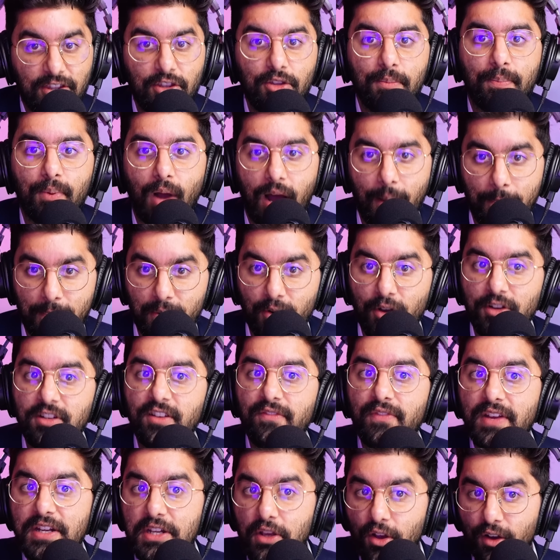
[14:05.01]
you upload a
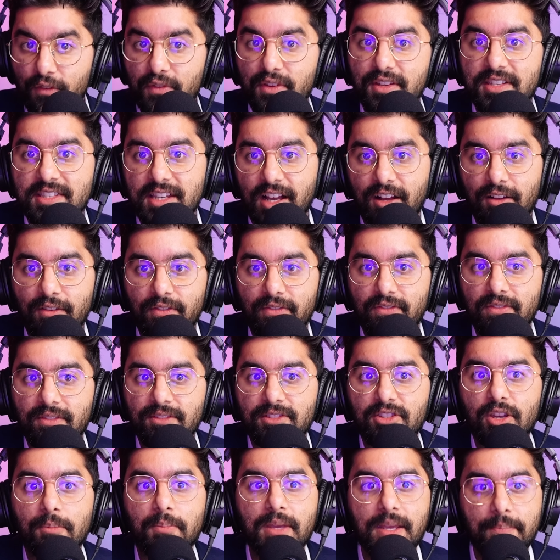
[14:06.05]
video of yourself
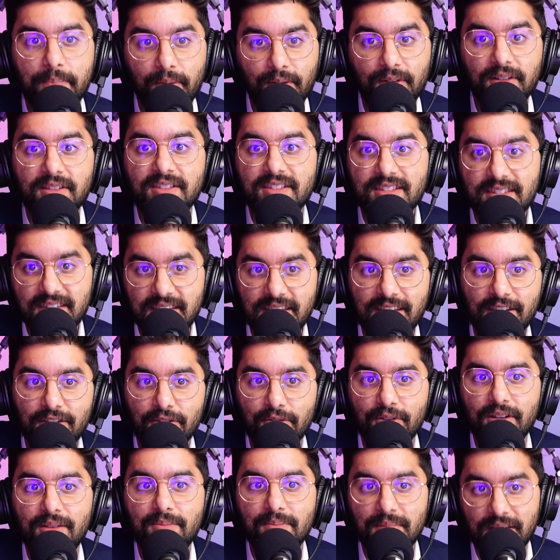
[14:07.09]
so people could see
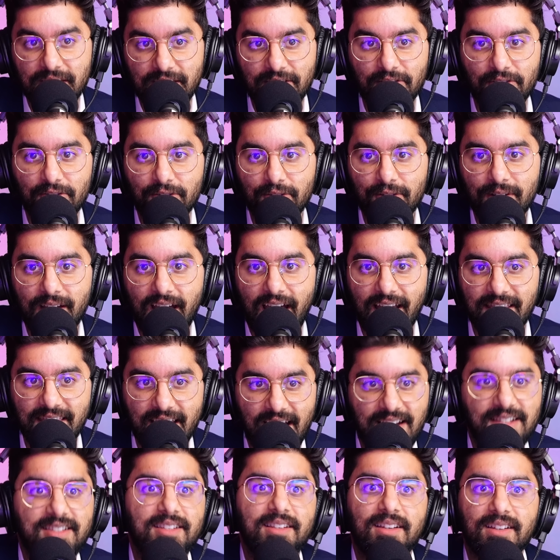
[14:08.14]
you and meet you, and
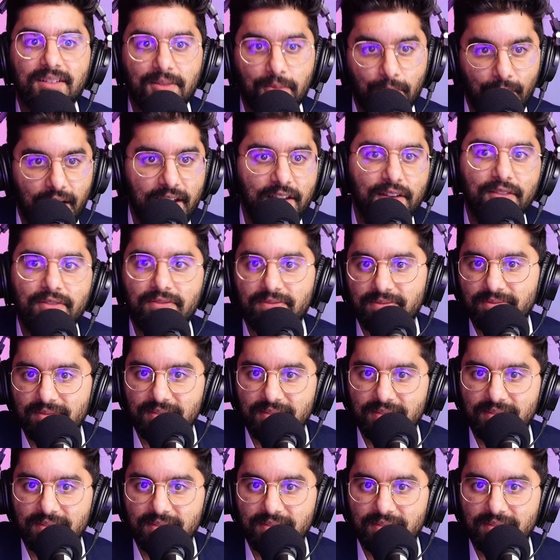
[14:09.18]
that's a way of...